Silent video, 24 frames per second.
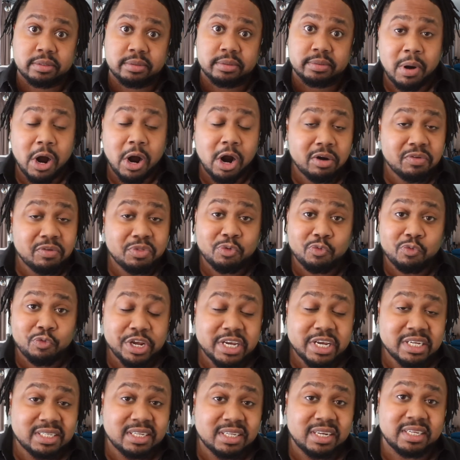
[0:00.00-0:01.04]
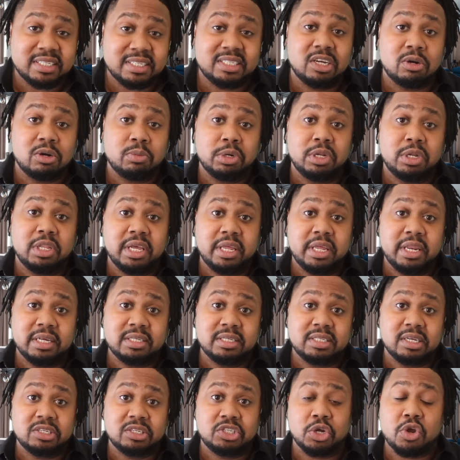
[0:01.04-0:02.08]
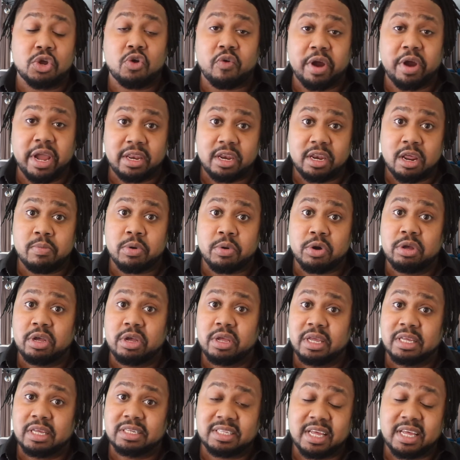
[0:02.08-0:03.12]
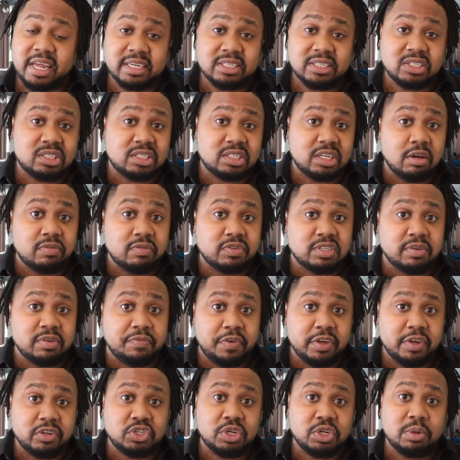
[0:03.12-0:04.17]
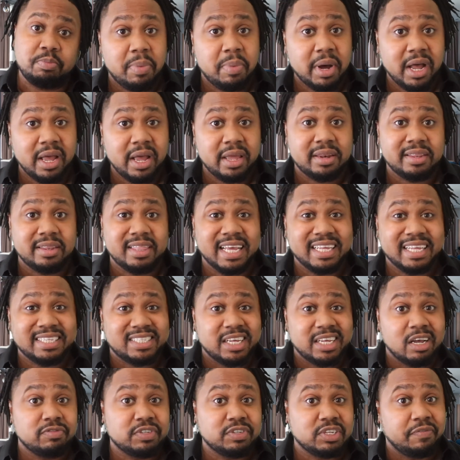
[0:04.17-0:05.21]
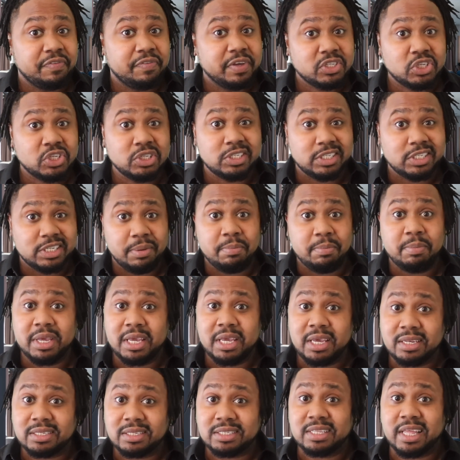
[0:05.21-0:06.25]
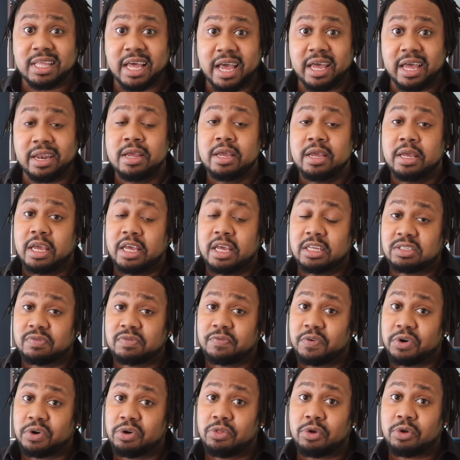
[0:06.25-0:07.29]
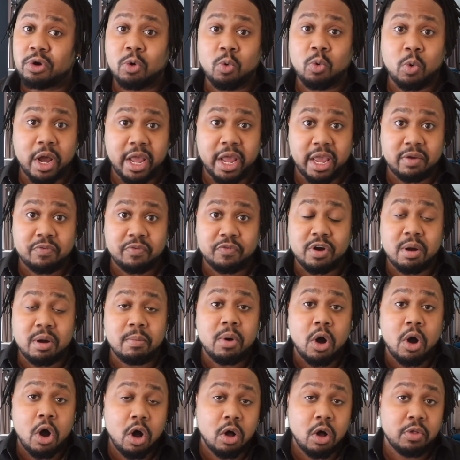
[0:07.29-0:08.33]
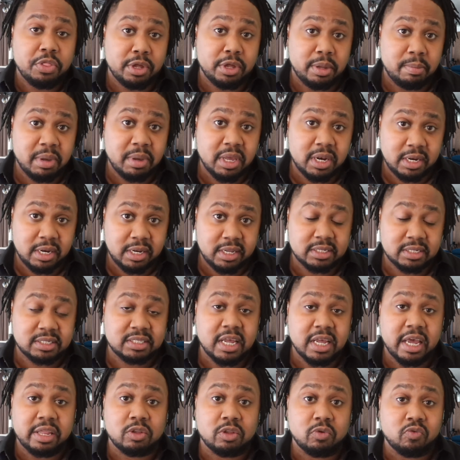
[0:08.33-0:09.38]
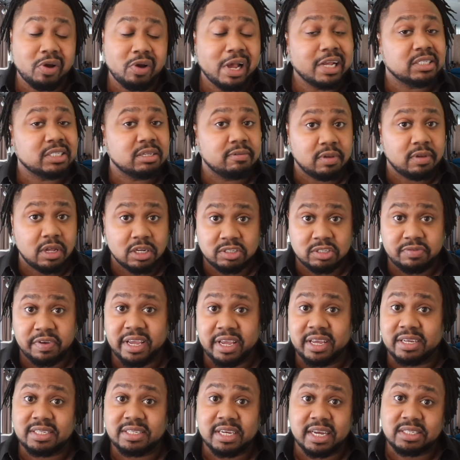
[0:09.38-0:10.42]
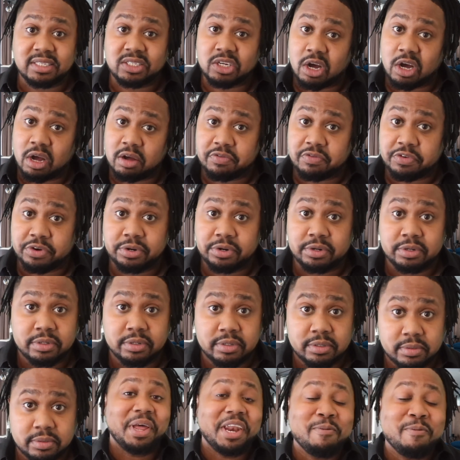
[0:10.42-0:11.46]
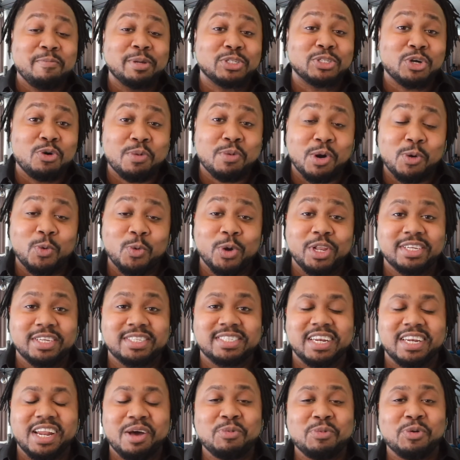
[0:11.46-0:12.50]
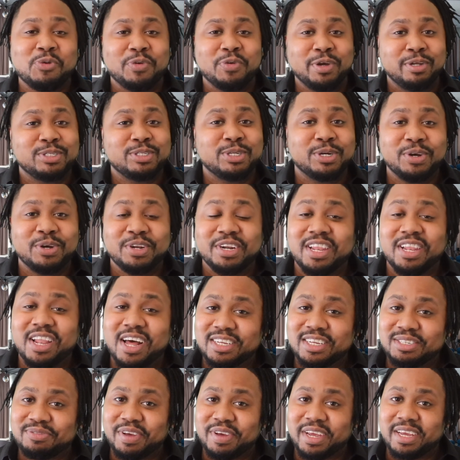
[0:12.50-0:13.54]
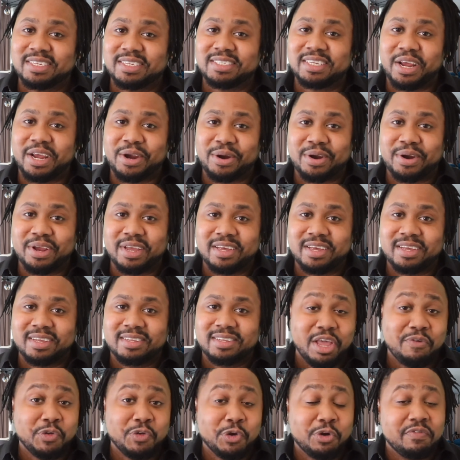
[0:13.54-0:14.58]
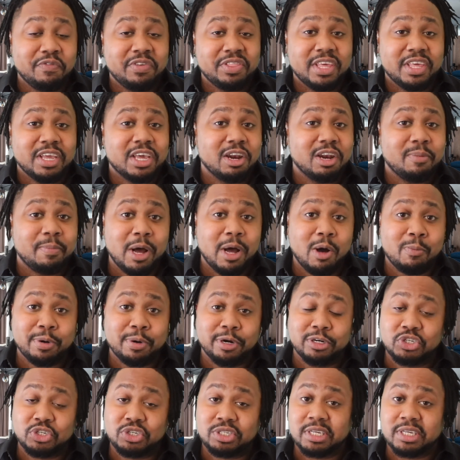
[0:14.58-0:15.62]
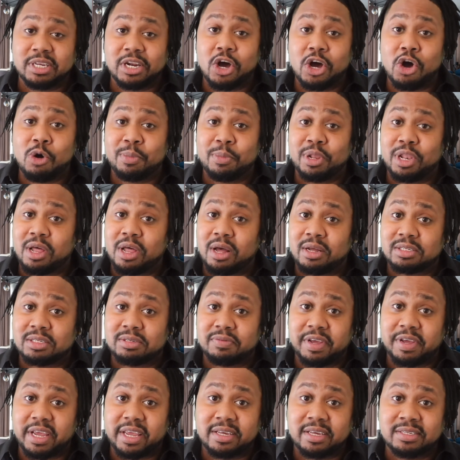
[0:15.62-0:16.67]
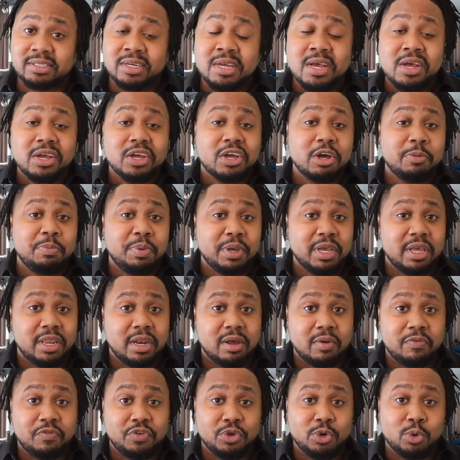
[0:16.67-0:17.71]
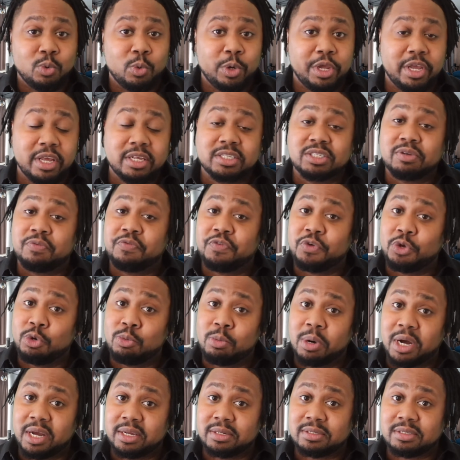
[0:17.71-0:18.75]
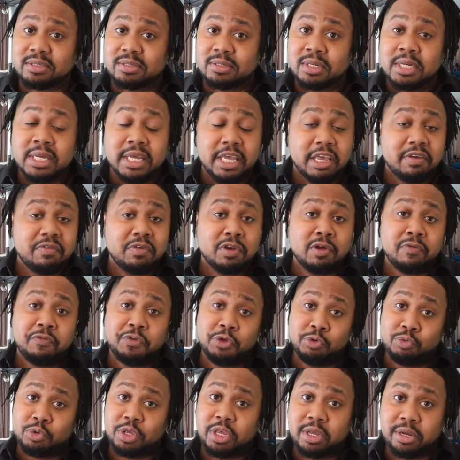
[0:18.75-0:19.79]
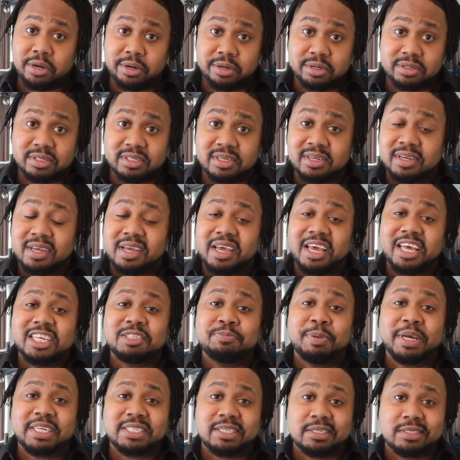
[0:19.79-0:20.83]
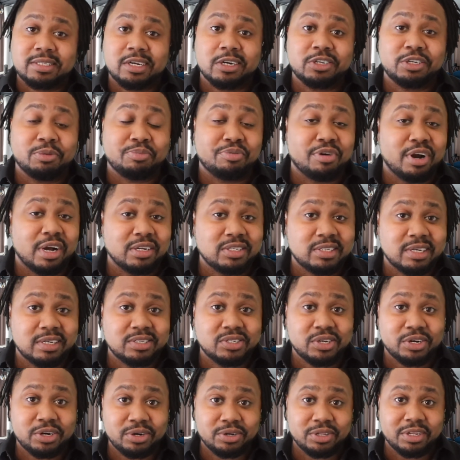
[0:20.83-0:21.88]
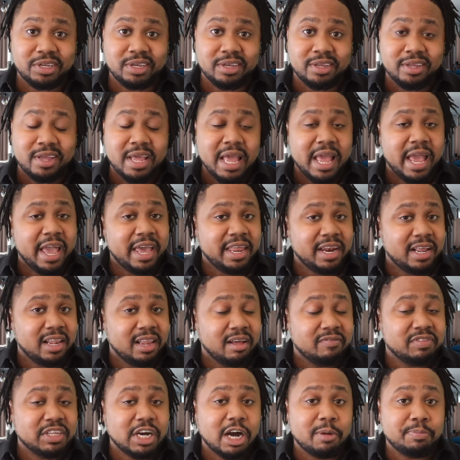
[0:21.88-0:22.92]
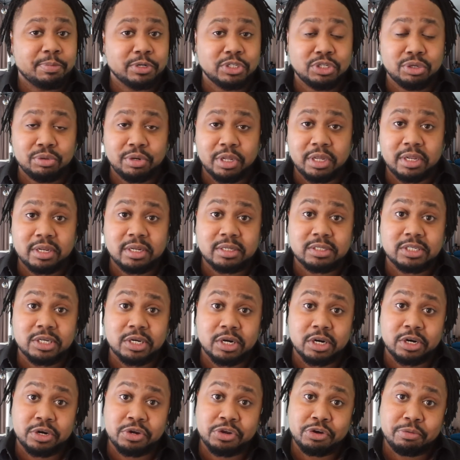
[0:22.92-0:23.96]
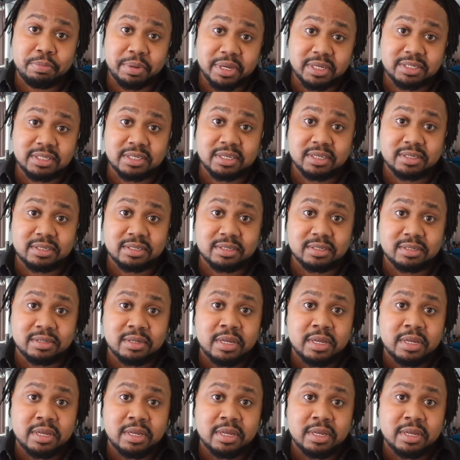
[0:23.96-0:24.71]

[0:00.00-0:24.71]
Part of the reason that Summerlin is such a great neighborhood is that it's self-sufficient, but that self-sufficiency means that it's further away from all the amenities that the rest of Las Vegas has to offer. My name is Omar Willis and I'm a realtor in the Las Vegas area. If you're even thinking about purchasing a home in Las Vegas, could be in a few weeks, a few months, even a few years, it's best to start the process early. And I love the opportunity to earn your business.